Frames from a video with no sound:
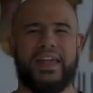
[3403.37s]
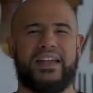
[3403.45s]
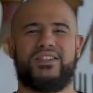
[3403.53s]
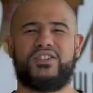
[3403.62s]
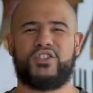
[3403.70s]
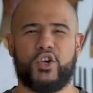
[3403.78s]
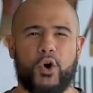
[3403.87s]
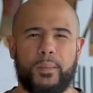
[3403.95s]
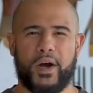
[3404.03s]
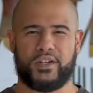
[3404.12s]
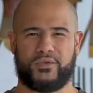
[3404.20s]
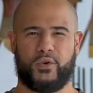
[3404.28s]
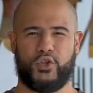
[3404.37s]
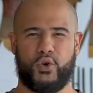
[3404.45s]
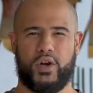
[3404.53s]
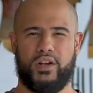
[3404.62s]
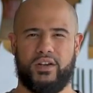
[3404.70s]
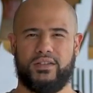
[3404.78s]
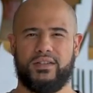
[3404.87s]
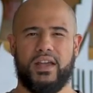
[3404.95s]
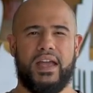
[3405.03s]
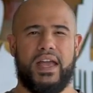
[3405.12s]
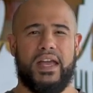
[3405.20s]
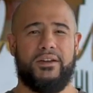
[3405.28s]
Thanks so much for joining us.
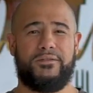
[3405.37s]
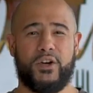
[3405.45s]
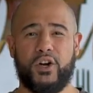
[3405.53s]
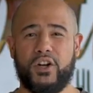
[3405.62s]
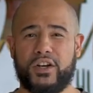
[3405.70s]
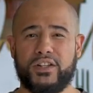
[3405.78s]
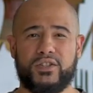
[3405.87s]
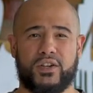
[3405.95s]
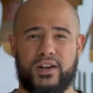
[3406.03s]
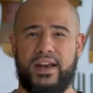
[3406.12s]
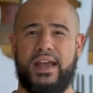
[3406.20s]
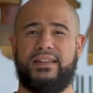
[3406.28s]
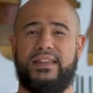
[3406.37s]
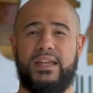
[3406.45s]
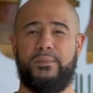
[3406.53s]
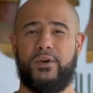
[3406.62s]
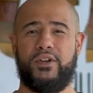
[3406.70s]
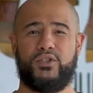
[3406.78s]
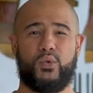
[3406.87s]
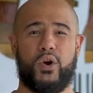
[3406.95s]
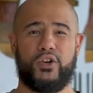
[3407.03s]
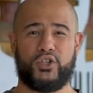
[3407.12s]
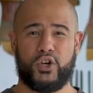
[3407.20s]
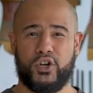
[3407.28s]
And if you're looking to connect deeper into
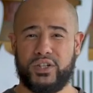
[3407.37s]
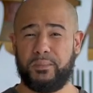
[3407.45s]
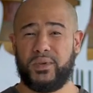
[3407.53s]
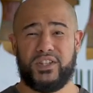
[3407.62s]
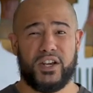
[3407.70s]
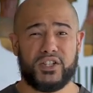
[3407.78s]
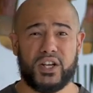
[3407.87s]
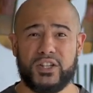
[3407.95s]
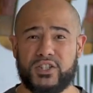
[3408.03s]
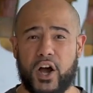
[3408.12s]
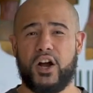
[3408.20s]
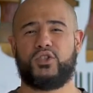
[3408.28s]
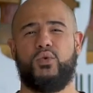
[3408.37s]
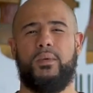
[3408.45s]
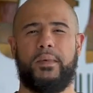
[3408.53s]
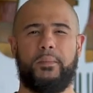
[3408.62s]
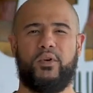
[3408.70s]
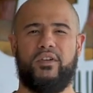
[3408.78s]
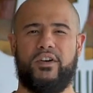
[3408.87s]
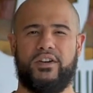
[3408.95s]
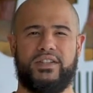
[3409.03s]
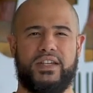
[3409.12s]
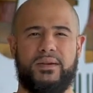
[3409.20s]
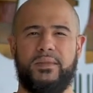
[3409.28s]
our church and potentially talk to a member of
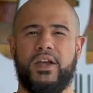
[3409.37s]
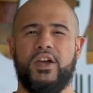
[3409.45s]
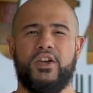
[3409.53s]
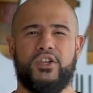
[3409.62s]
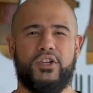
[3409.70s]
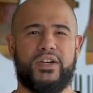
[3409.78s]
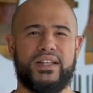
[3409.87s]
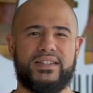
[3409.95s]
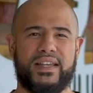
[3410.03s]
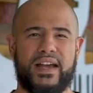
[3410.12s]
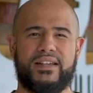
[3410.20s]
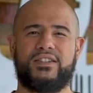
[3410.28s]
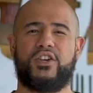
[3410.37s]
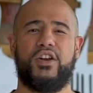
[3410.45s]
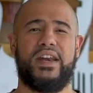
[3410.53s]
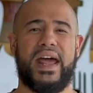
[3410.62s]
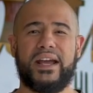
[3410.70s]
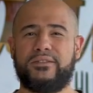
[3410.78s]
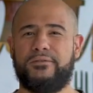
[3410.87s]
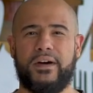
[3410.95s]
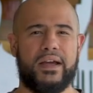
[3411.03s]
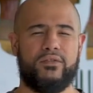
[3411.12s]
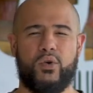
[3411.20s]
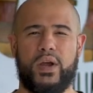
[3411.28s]
our team, you can text
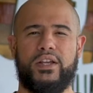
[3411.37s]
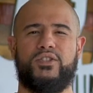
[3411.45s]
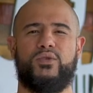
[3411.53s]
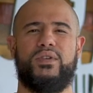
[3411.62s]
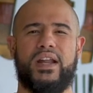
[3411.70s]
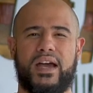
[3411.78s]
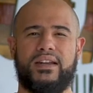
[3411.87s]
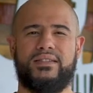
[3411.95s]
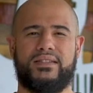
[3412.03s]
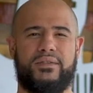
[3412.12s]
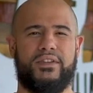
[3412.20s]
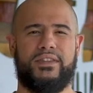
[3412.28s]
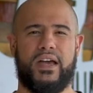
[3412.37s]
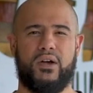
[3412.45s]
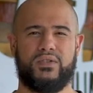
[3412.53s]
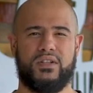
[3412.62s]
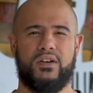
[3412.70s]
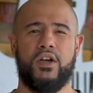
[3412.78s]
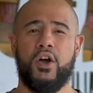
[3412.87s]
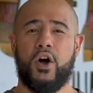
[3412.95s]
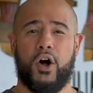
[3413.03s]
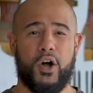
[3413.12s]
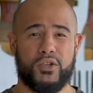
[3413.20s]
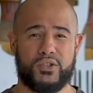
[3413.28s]
CONNECT508 to 97000.
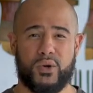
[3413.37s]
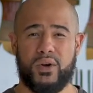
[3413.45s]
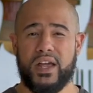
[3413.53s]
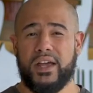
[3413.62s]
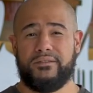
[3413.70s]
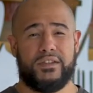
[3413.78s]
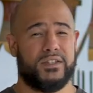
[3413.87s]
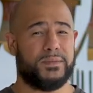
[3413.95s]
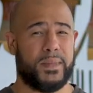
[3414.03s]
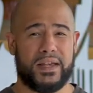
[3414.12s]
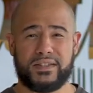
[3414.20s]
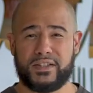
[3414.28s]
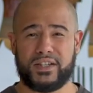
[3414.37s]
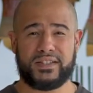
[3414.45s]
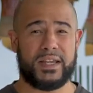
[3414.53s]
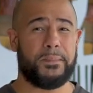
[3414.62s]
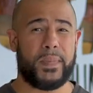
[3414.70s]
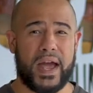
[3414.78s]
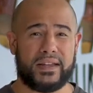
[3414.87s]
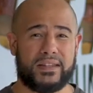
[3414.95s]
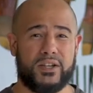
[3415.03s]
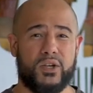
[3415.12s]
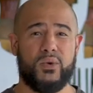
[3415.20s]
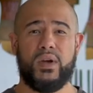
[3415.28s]
Also, if this message has
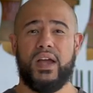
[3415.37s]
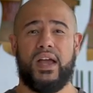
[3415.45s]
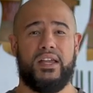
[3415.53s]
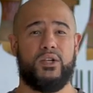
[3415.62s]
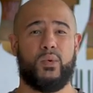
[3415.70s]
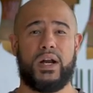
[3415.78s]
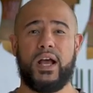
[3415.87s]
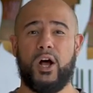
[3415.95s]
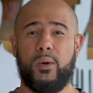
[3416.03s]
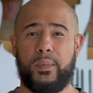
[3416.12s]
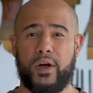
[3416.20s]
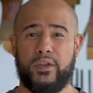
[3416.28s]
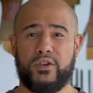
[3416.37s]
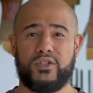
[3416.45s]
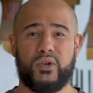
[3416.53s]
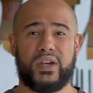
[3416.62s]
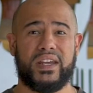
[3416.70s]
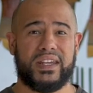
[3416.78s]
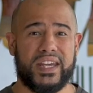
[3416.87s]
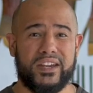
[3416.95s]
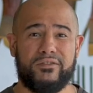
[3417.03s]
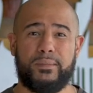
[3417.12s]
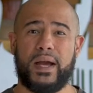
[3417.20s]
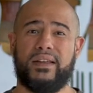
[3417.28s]
impacted you and you want to help others, you can
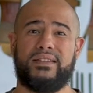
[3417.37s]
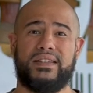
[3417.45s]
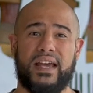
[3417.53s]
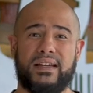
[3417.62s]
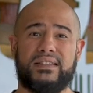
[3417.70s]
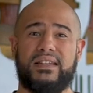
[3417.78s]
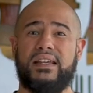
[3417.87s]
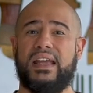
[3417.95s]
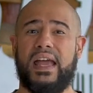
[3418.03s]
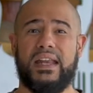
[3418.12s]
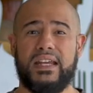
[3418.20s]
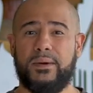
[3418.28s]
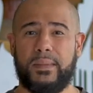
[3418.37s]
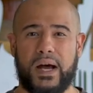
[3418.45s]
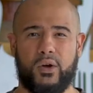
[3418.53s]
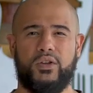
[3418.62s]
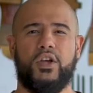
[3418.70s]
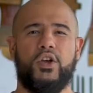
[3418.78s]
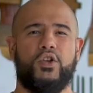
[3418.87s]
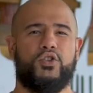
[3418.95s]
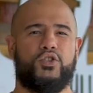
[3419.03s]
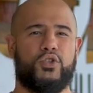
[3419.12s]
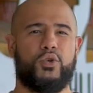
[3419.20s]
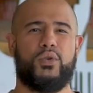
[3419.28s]
give by texting any amount
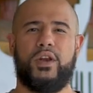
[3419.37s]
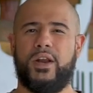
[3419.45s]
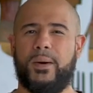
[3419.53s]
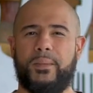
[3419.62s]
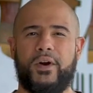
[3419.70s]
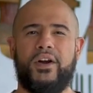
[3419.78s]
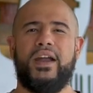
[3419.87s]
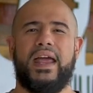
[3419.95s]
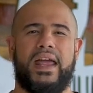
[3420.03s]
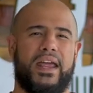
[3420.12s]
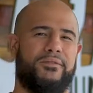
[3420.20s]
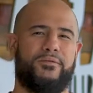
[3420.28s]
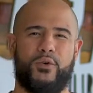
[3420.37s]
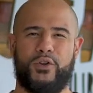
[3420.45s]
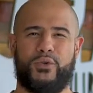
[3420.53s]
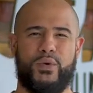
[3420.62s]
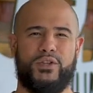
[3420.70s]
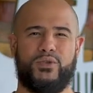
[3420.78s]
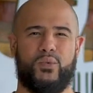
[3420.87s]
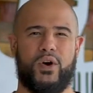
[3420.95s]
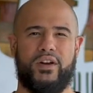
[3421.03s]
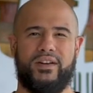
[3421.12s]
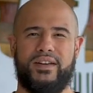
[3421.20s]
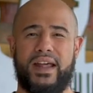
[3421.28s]
to the number 84321.